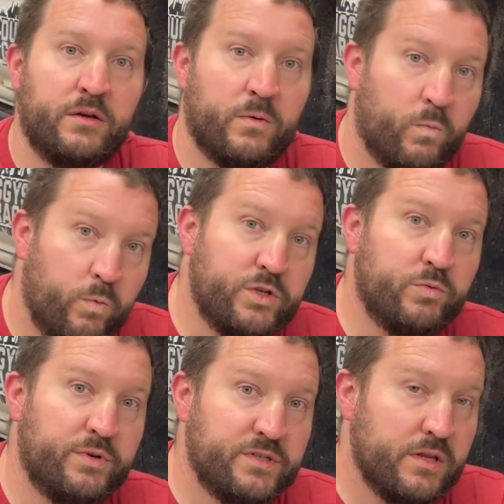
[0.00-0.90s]
Which
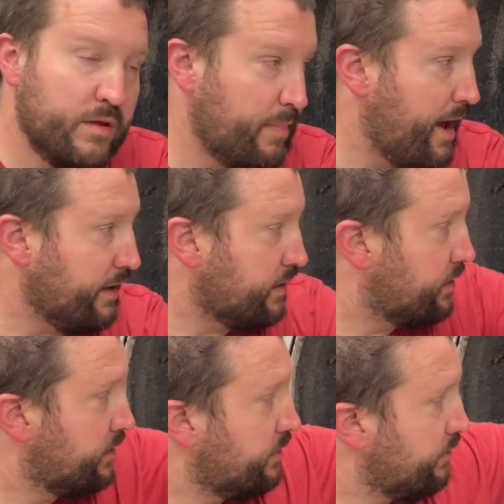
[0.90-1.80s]
one is in the back?
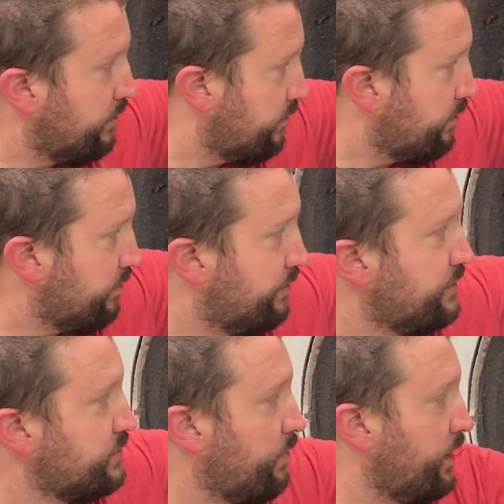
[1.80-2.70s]

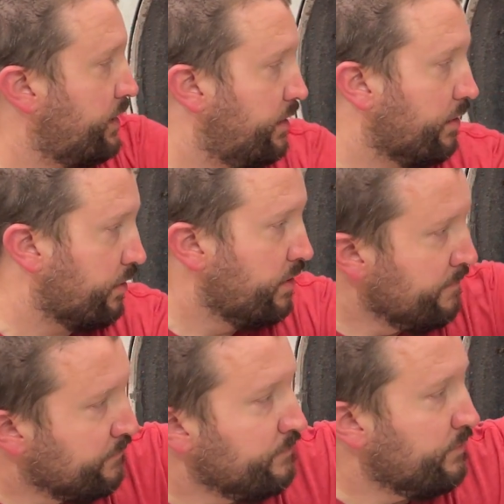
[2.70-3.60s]
This right here.
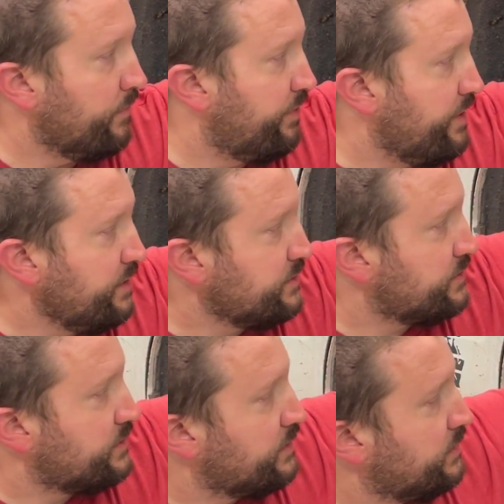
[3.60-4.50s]

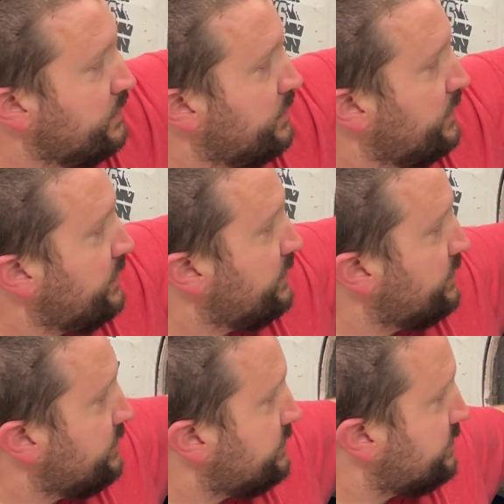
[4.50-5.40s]
This
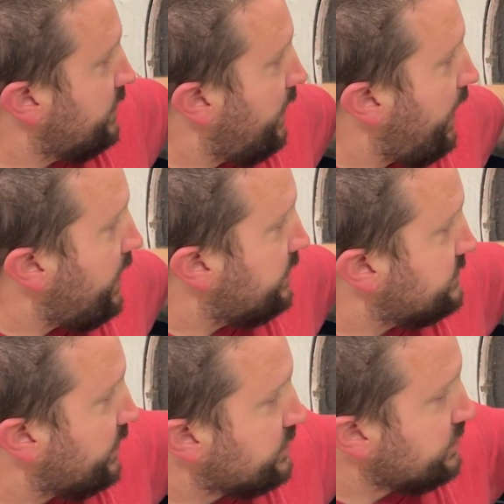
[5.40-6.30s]
is a
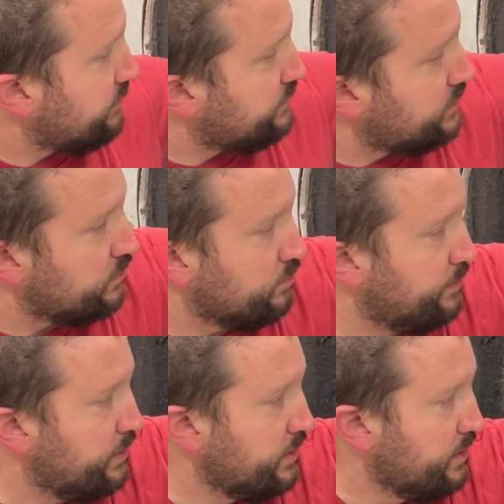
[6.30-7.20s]
section of
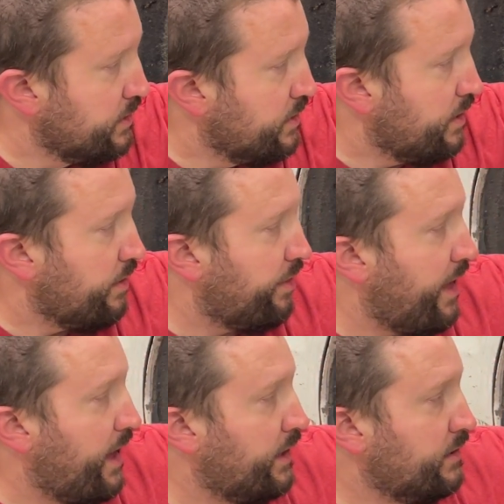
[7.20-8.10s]
tube
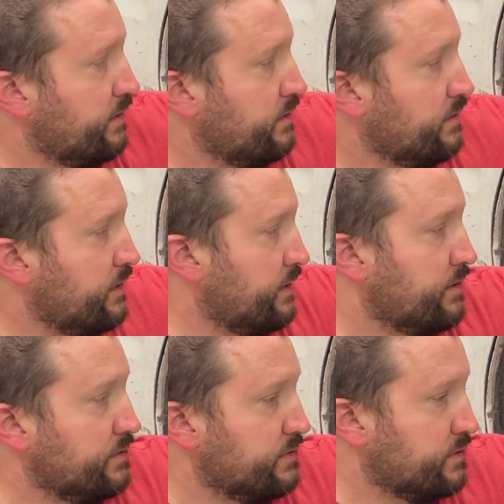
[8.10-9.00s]
that
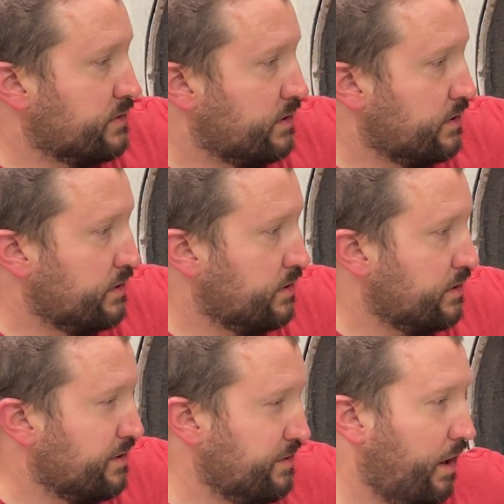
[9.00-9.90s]
is
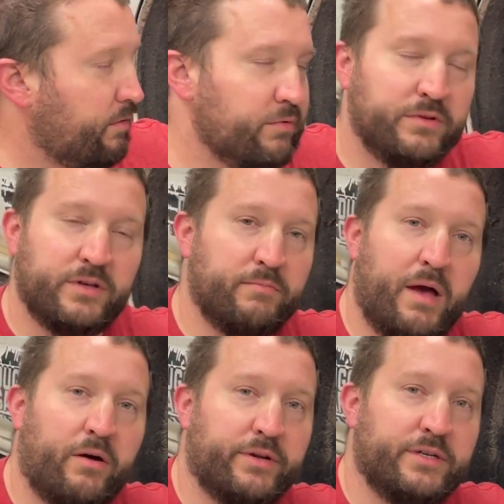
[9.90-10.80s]
not really
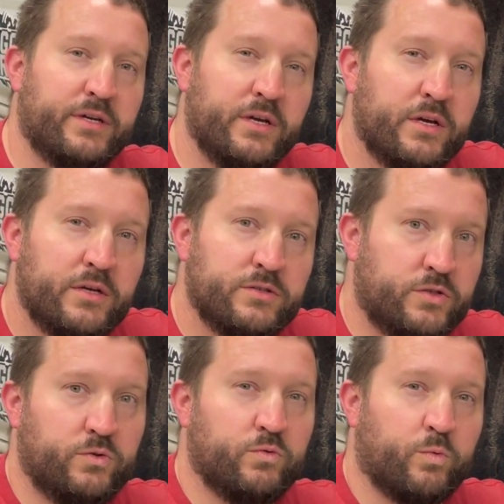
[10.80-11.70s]
mounted
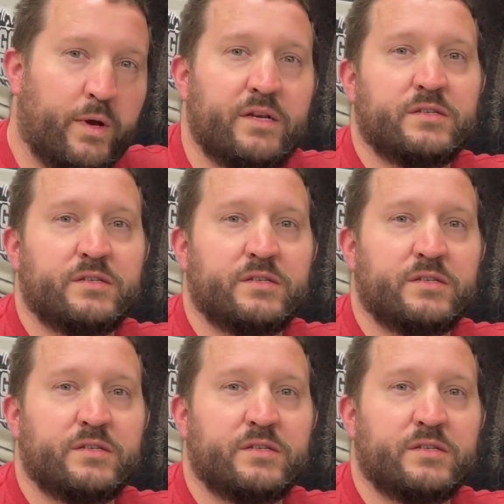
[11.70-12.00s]
to race